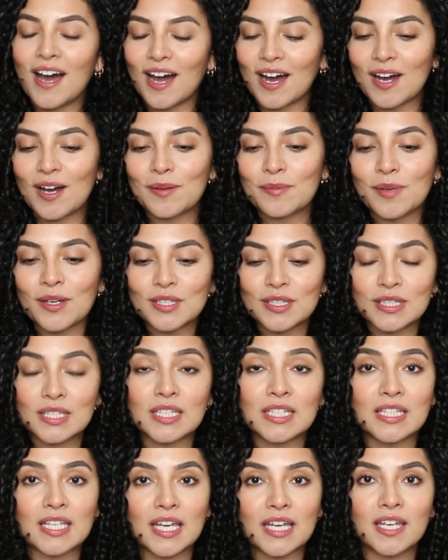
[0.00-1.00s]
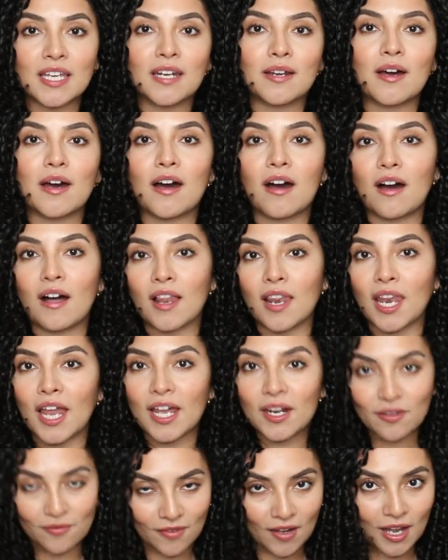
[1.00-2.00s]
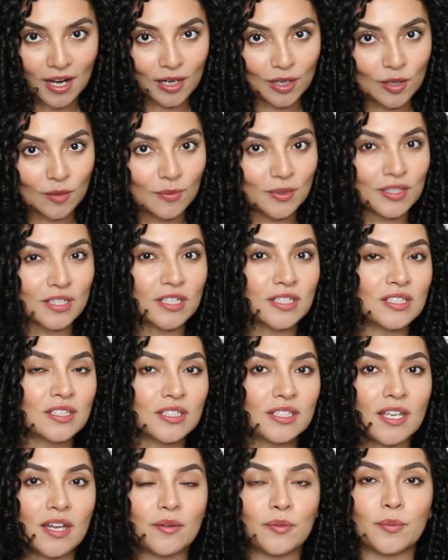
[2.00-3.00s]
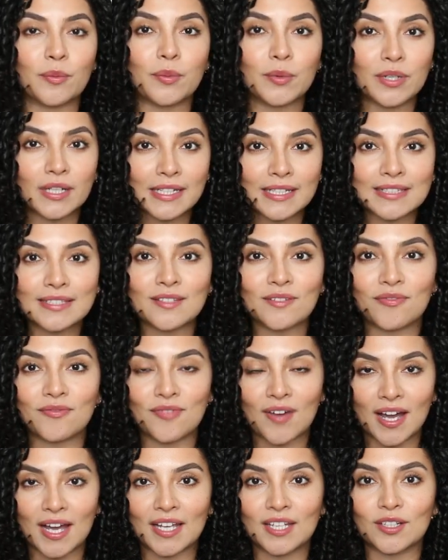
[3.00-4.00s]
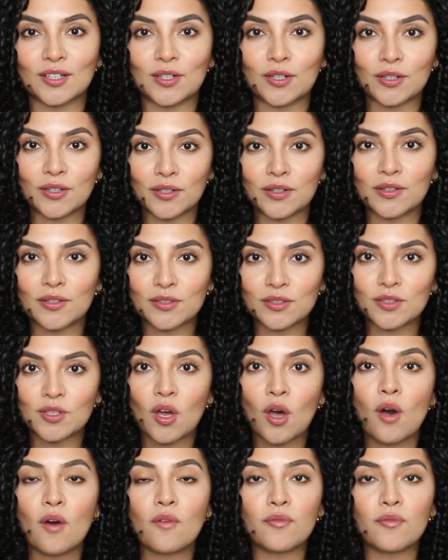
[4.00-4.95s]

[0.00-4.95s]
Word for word: um, to get a lot of volume and just to get really defined curls.